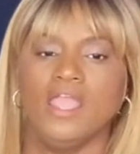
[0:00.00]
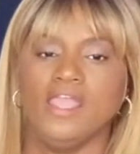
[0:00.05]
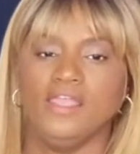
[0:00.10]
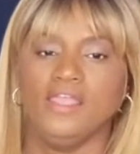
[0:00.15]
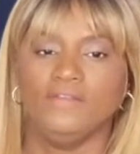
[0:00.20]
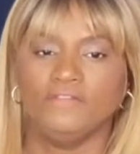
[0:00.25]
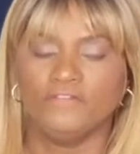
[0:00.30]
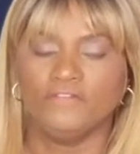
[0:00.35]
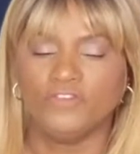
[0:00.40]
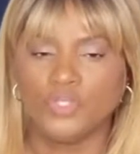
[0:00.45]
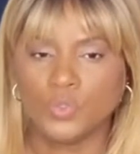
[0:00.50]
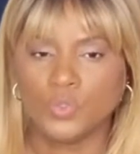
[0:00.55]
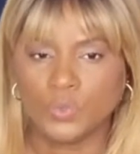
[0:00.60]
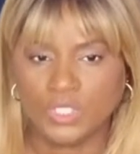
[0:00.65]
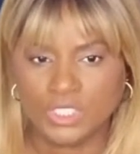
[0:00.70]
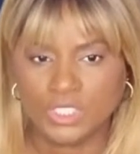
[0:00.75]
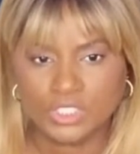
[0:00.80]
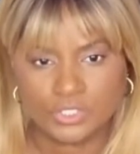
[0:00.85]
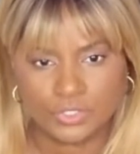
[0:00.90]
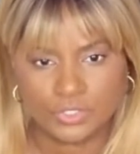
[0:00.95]
If
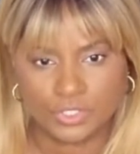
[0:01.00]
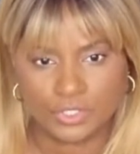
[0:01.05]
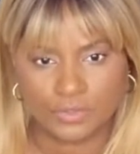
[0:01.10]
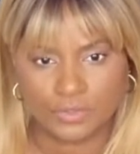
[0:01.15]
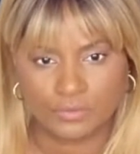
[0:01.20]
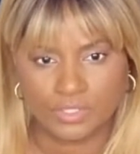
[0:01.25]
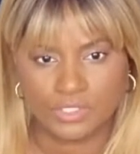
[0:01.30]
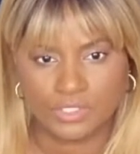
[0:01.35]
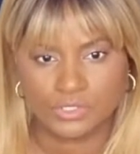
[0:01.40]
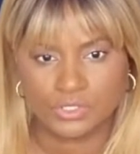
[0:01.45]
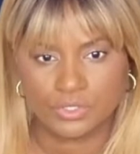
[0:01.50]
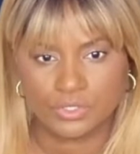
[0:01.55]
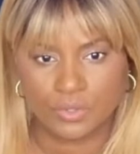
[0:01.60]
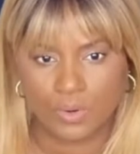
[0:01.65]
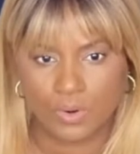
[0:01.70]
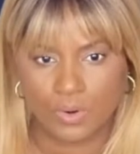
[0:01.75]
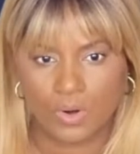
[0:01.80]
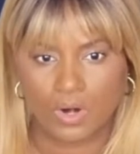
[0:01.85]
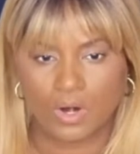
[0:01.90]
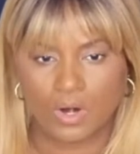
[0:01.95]
you need to decrease
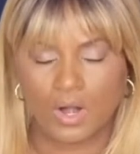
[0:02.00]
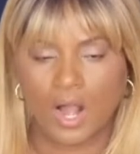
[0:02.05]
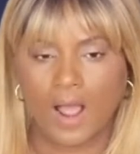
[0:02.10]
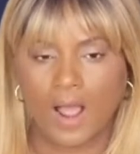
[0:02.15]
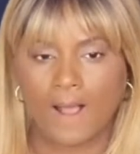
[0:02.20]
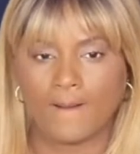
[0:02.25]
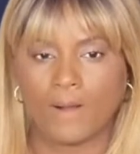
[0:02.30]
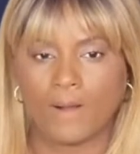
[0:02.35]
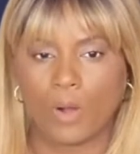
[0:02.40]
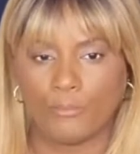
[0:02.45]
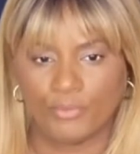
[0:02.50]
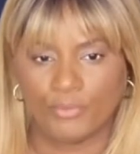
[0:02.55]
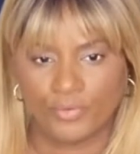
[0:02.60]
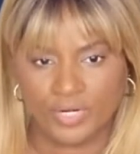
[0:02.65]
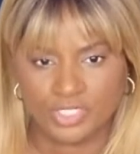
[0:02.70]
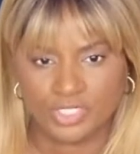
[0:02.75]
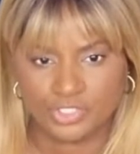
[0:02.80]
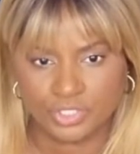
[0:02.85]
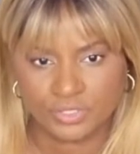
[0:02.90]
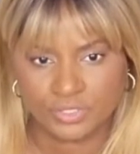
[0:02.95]
your
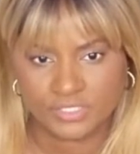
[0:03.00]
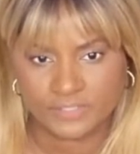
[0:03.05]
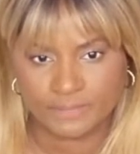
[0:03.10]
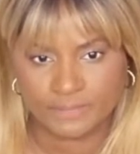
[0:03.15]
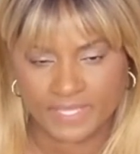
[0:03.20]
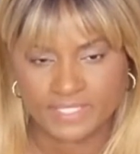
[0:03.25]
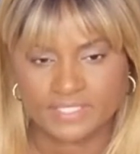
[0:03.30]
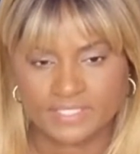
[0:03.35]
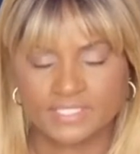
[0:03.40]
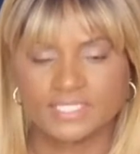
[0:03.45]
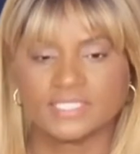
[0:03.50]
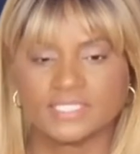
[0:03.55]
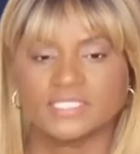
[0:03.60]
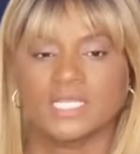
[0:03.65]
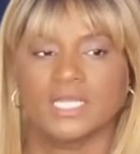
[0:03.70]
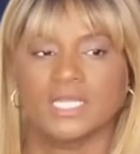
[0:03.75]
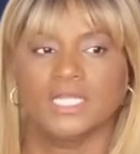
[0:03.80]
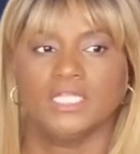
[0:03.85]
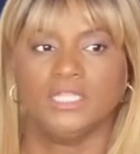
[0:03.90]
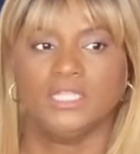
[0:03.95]
operational
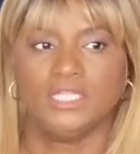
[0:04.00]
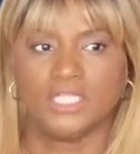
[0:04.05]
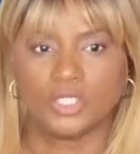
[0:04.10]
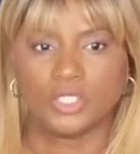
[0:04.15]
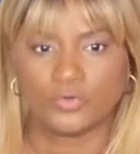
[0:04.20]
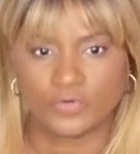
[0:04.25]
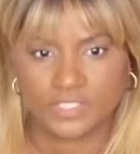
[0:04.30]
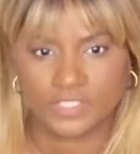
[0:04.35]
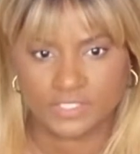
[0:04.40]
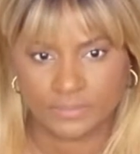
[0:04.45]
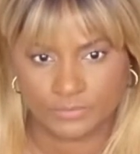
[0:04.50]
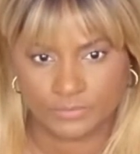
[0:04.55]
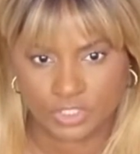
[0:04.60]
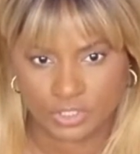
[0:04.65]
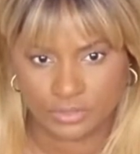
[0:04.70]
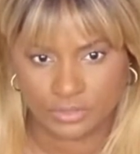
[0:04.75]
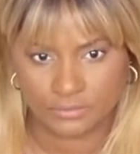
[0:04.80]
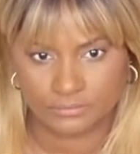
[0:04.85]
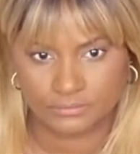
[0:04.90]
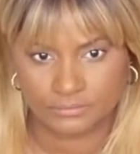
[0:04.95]
expenses, decrease them
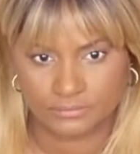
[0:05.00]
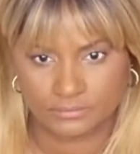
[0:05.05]
too.